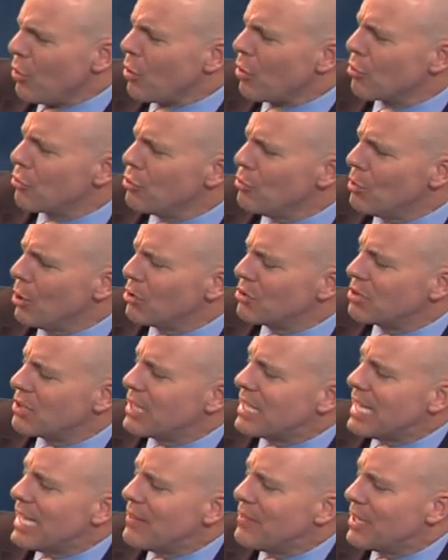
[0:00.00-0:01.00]
through most of
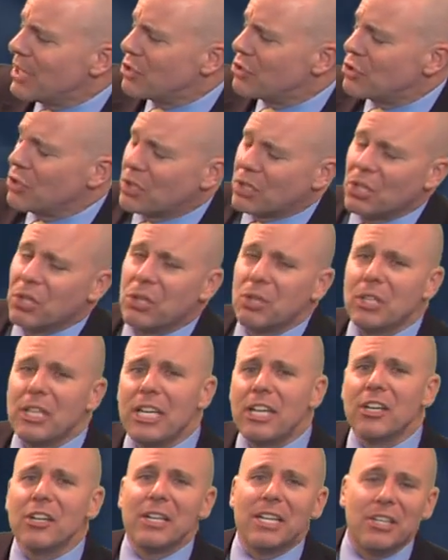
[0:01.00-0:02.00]
the evening, should
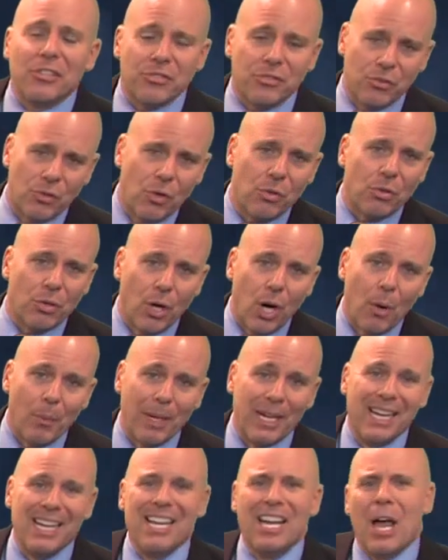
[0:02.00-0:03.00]
clear eastern
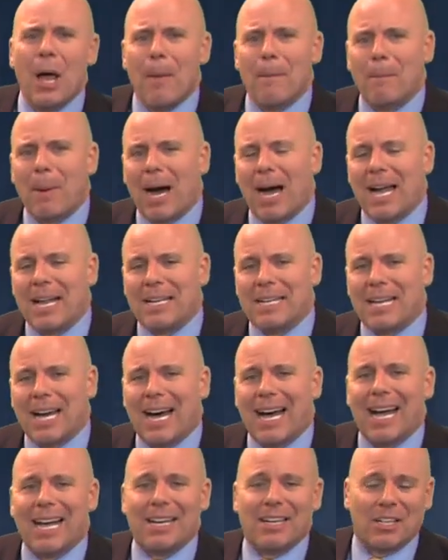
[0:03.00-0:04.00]
Oklahoma by
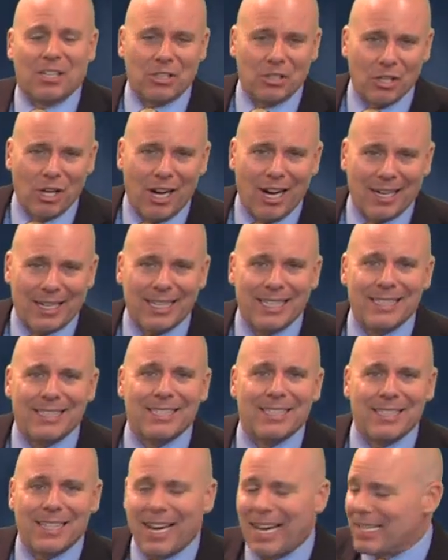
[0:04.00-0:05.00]
9 o'clock
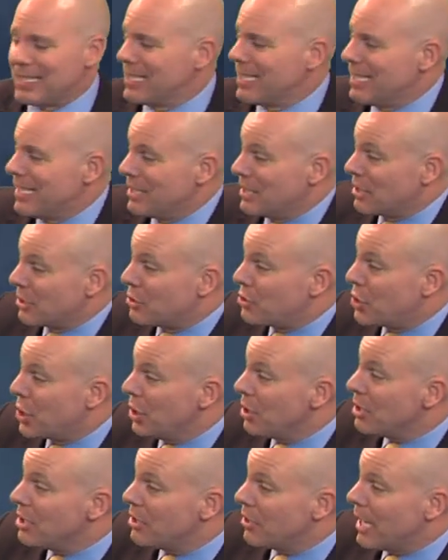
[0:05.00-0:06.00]
tonight. And then the
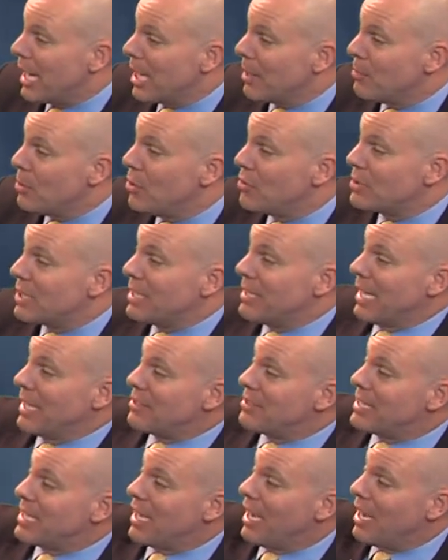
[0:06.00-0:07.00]
chillier air moves in.
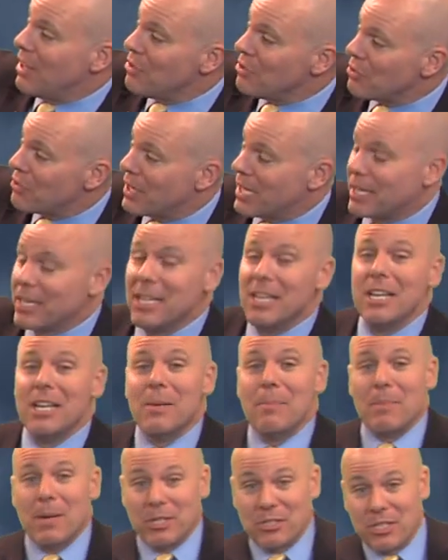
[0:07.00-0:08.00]
That's the other thing.
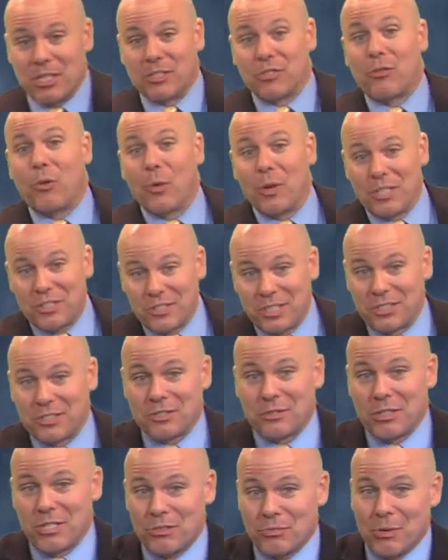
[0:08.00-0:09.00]
mentioned it's 46
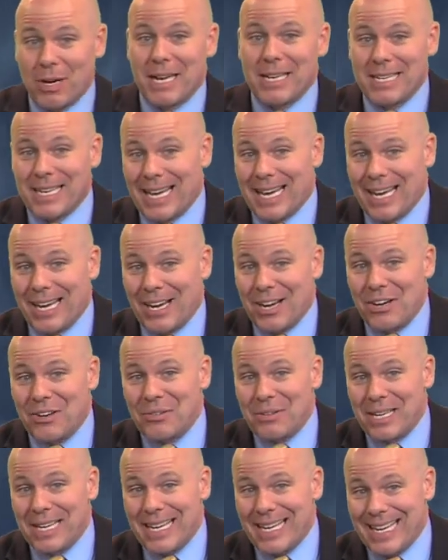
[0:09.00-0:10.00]
degrees right
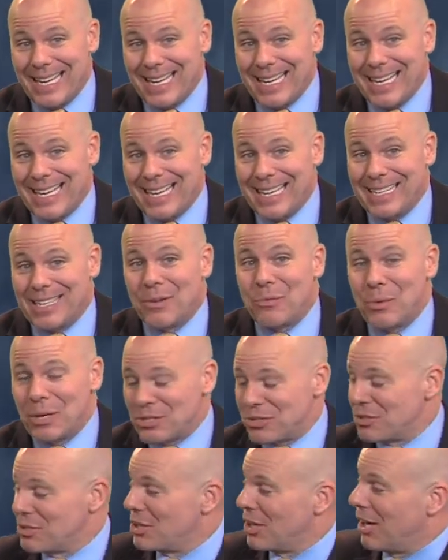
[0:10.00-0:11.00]
now in
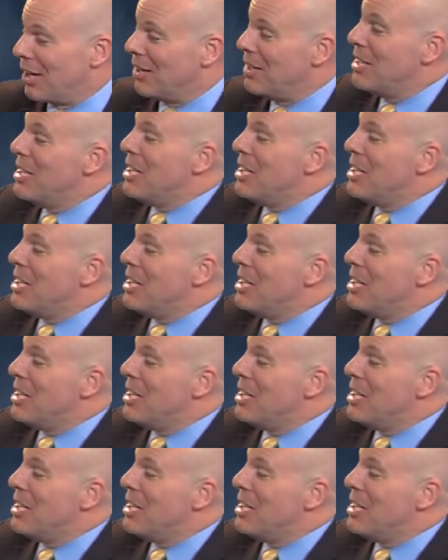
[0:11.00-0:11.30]
Wichita.